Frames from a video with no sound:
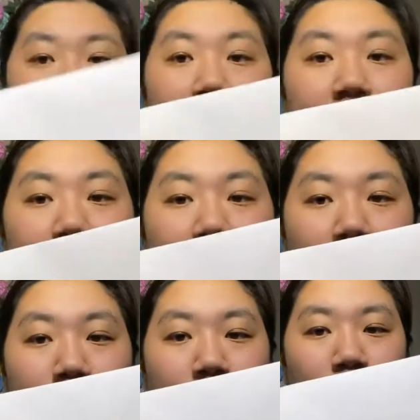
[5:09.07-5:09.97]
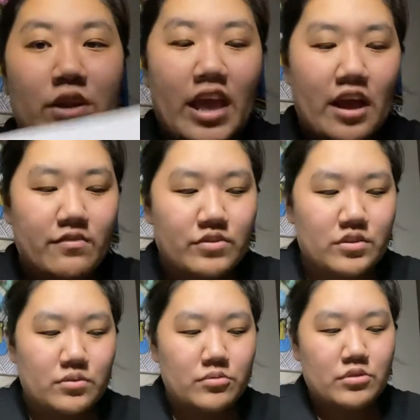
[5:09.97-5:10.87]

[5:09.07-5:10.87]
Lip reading: envelope, what have you.